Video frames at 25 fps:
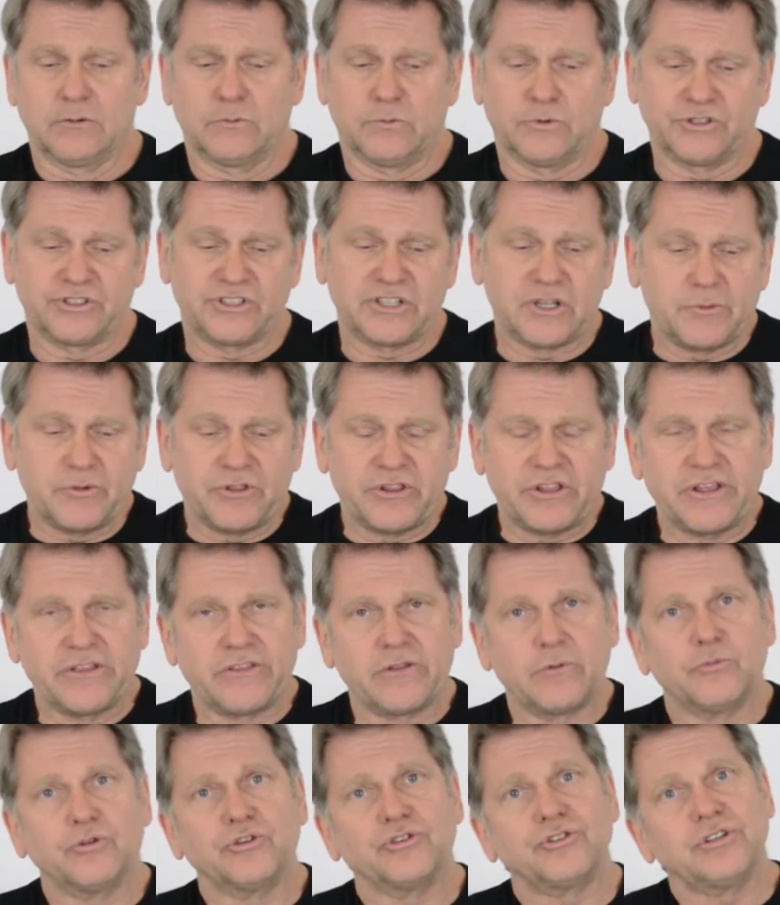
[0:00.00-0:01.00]
where some of the
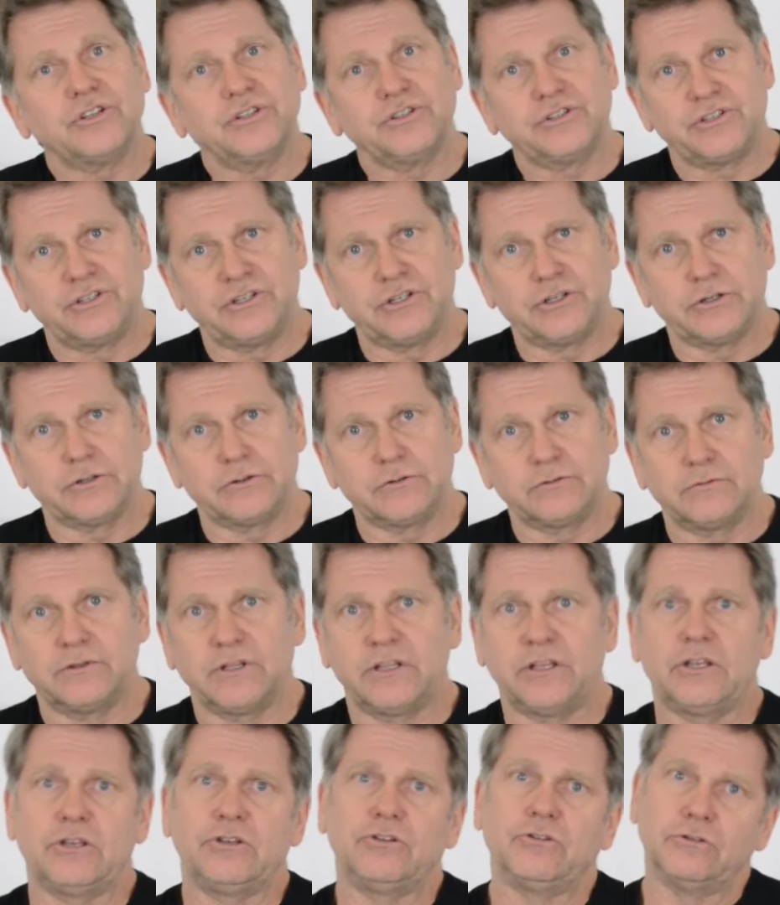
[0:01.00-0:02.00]
other bushings do,
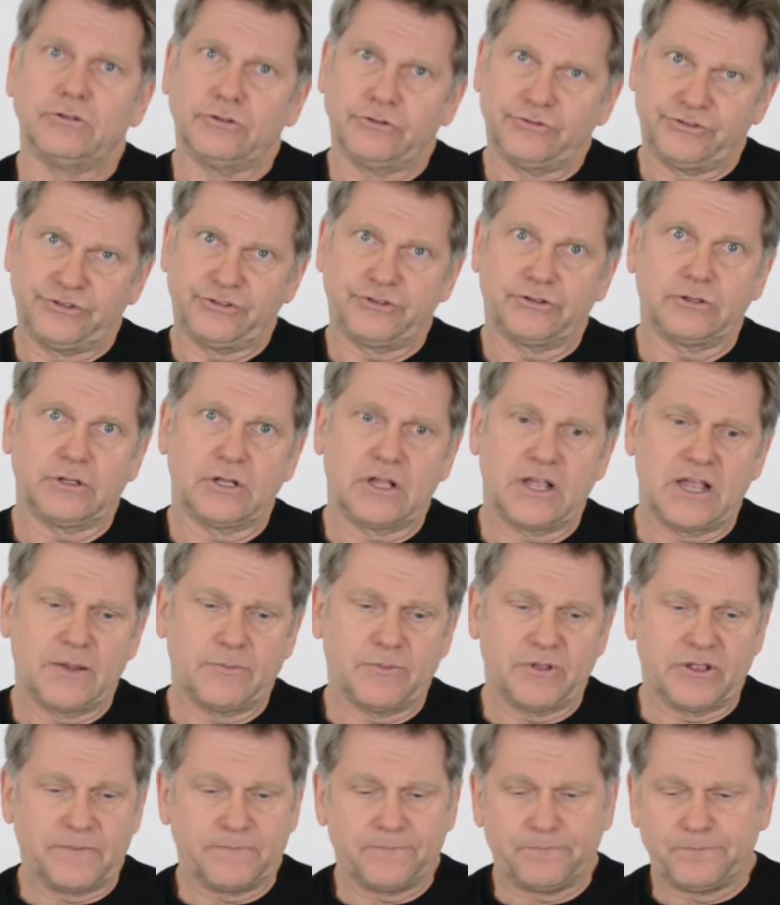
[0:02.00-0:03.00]
and then you lose your
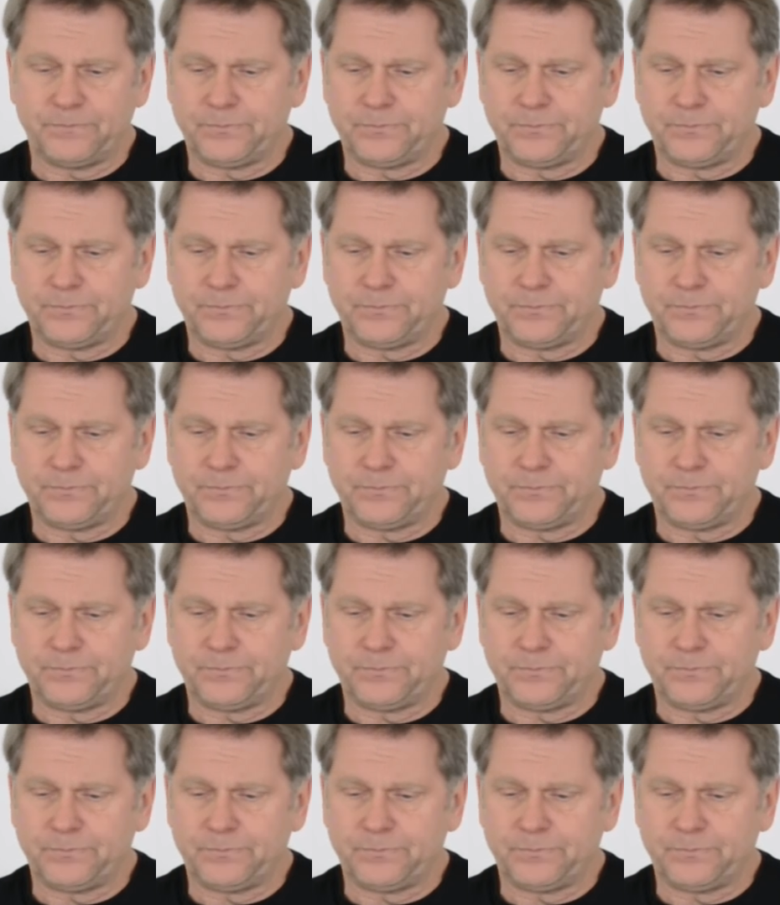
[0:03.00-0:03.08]
alignment.